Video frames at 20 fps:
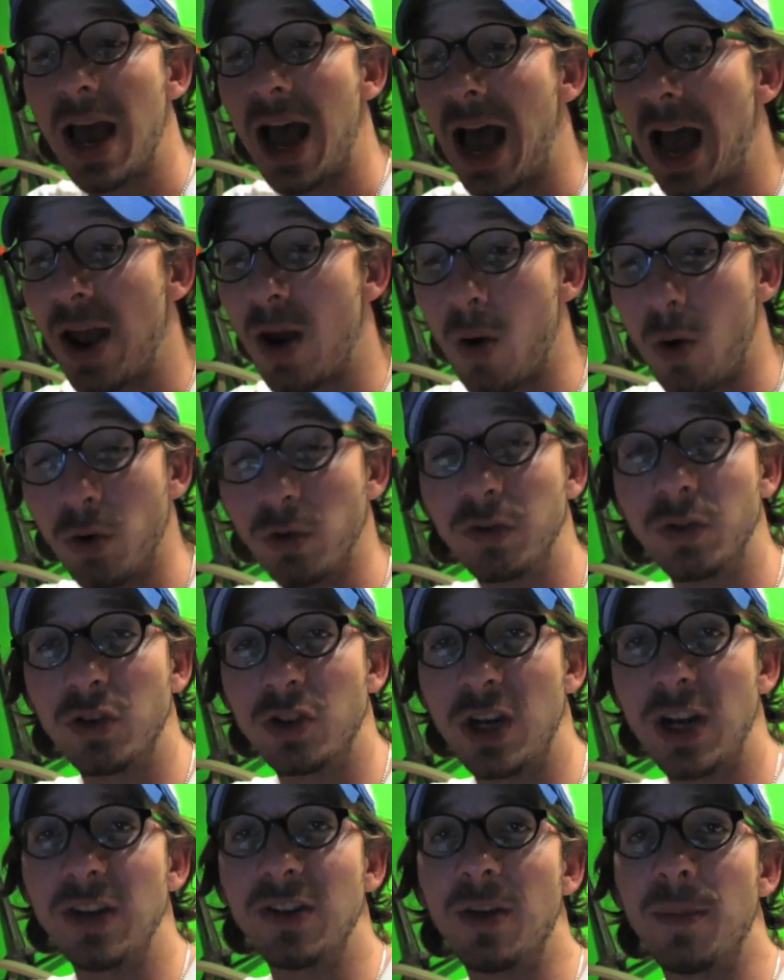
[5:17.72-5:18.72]
I also
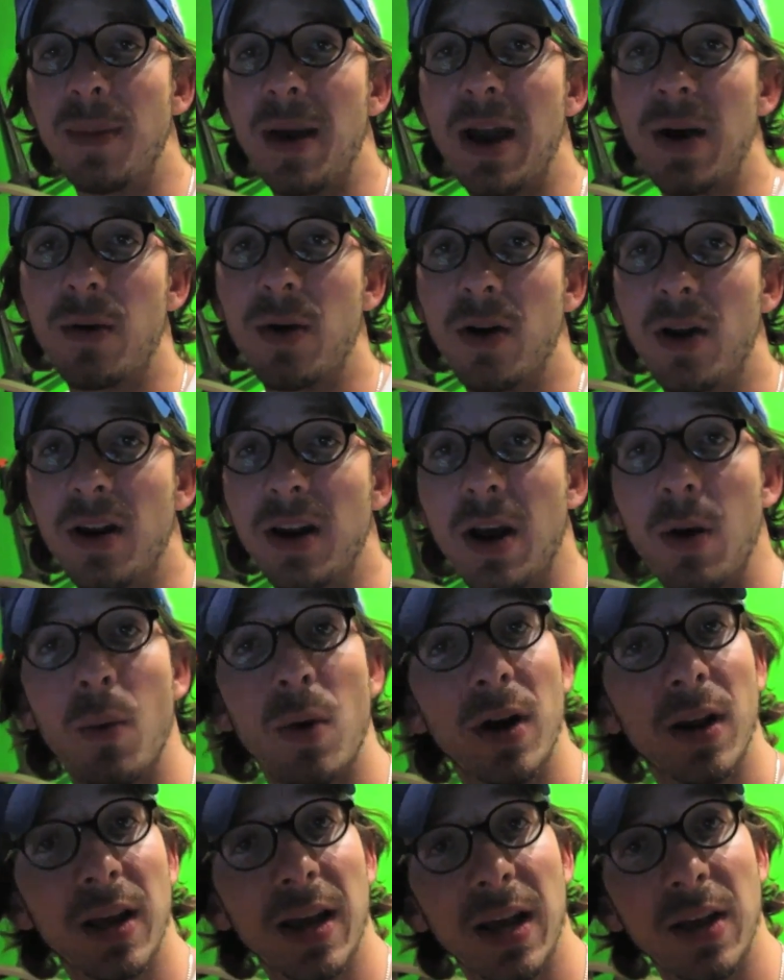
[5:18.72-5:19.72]
changed the background and I
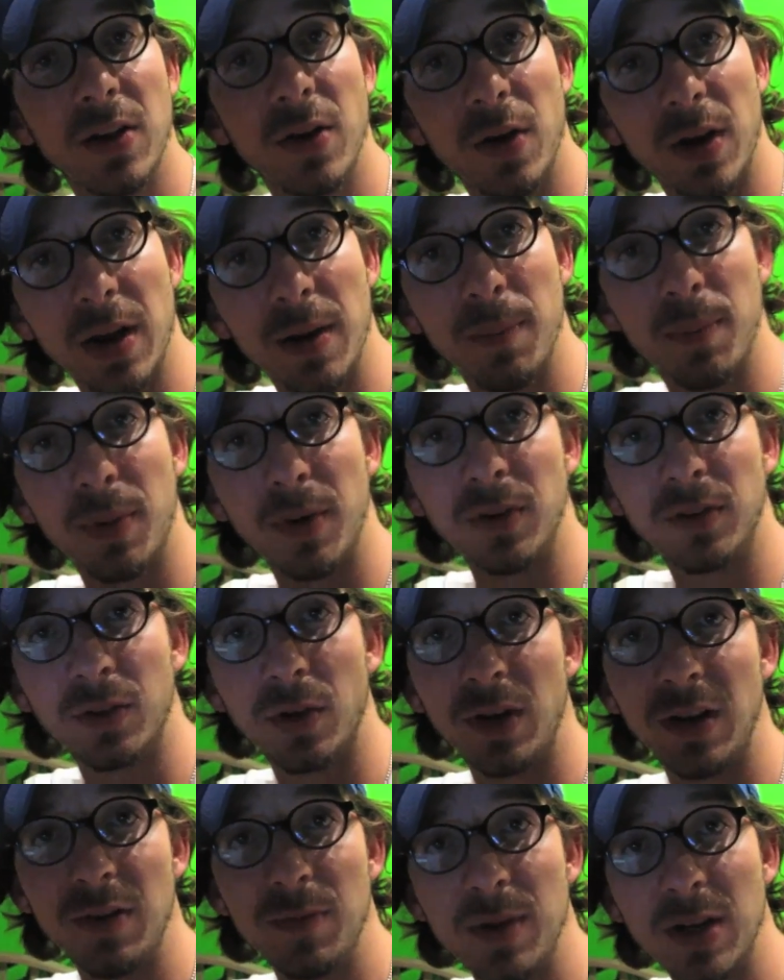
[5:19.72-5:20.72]
want to get your input.
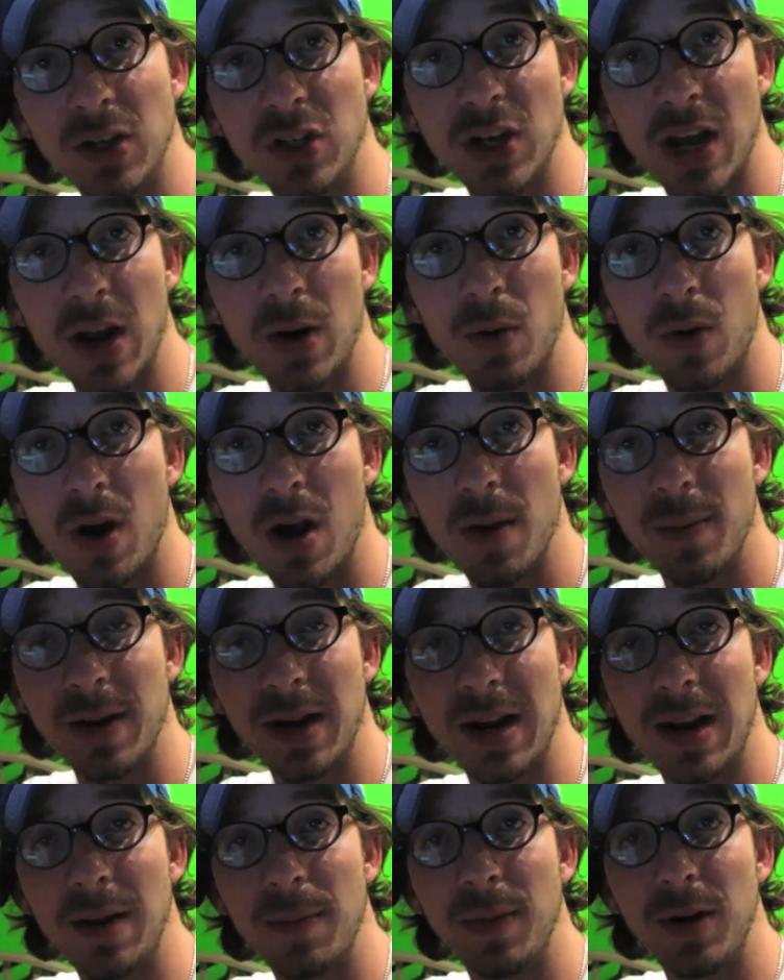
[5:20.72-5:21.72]
So leave me a channel comment
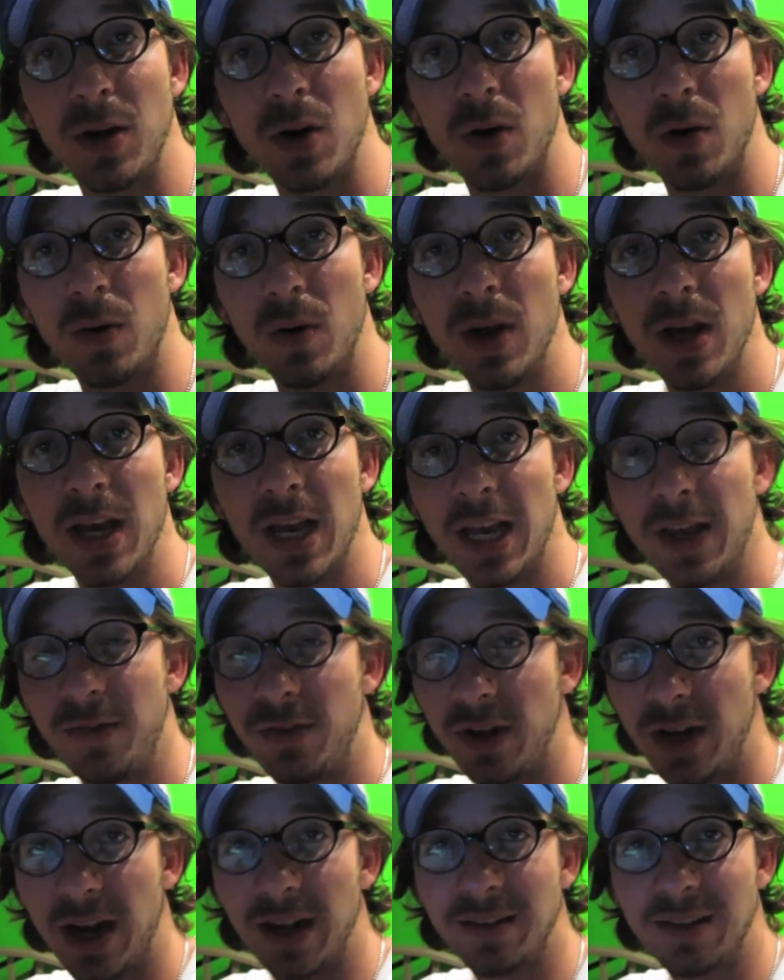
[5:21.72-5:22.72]
and let me know if
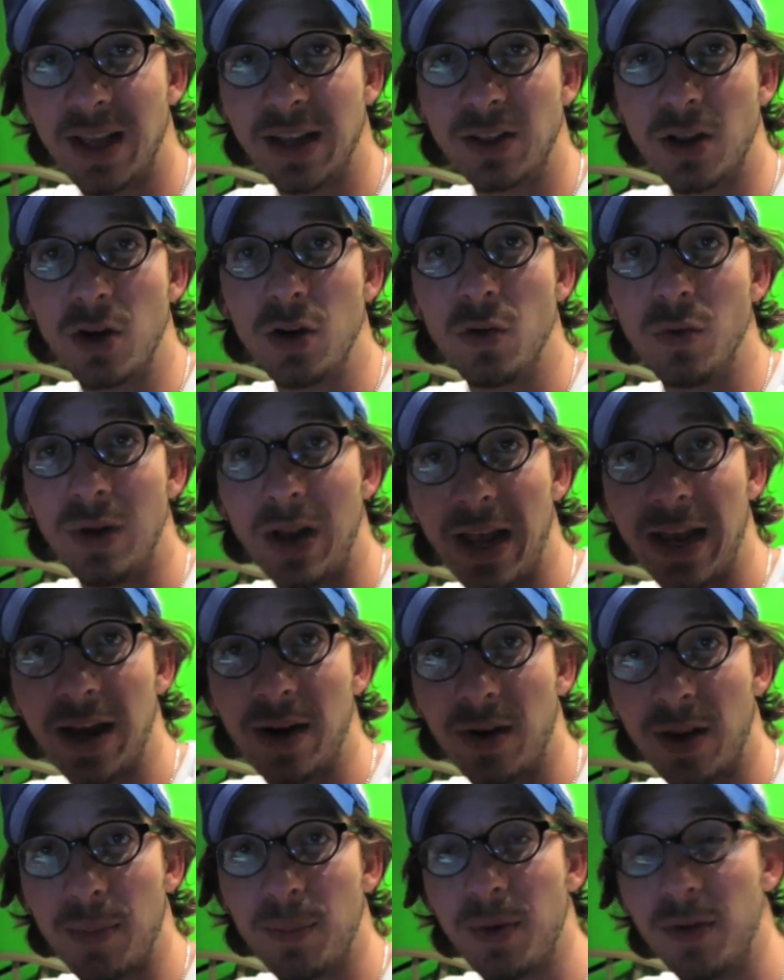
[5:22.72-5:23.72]
you guys like the new
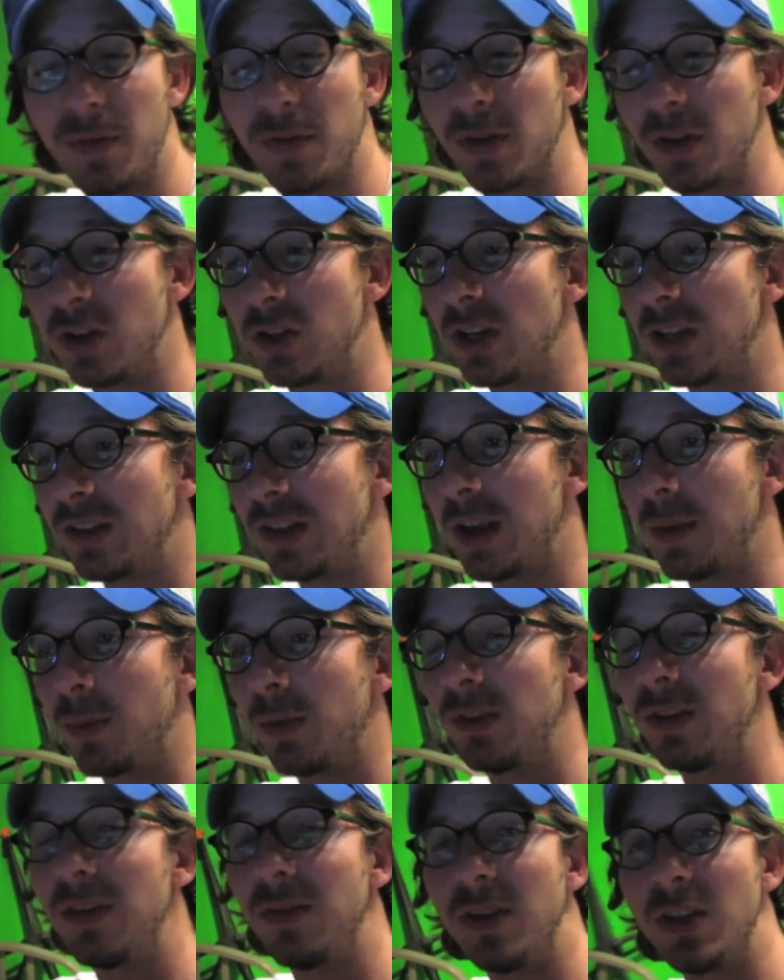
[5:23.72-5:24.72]
layout I put for the Jase Haber
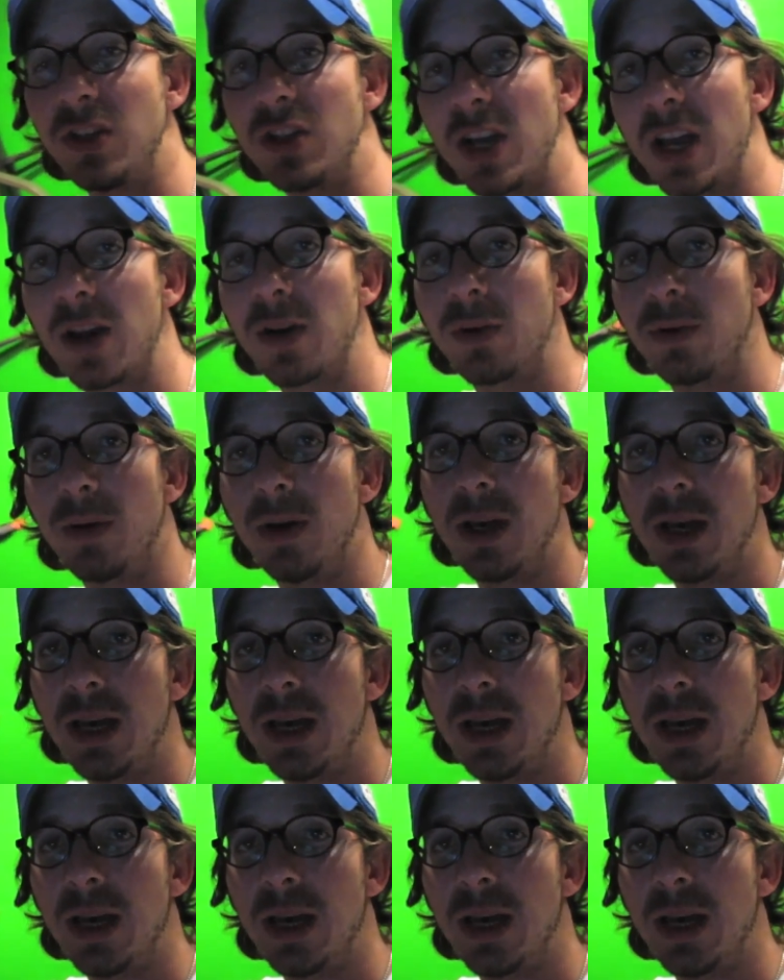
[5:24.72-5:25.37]
T V channel.